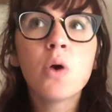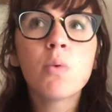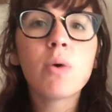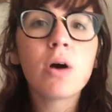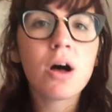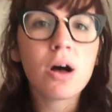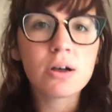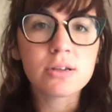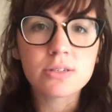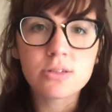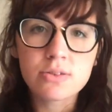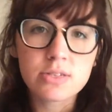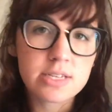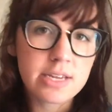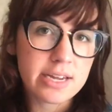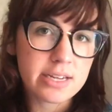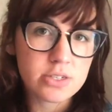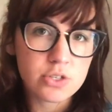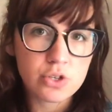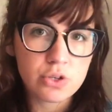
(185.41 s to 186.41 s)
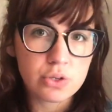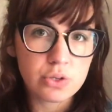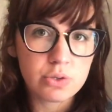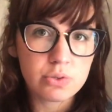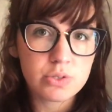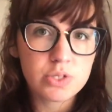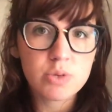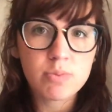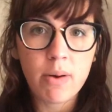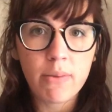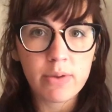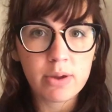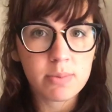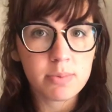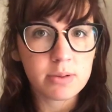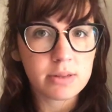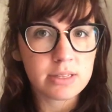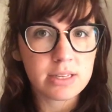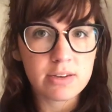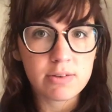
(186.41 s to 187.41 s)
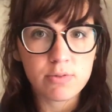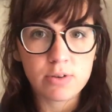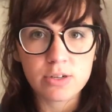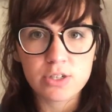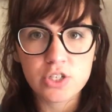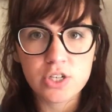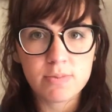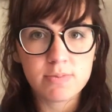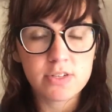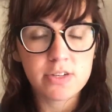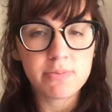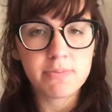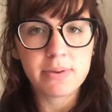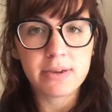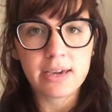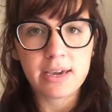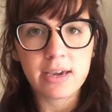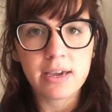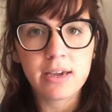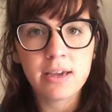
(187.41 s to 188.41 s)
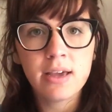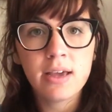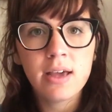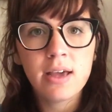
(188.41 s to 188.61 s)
while also staying true to what we believe worship to be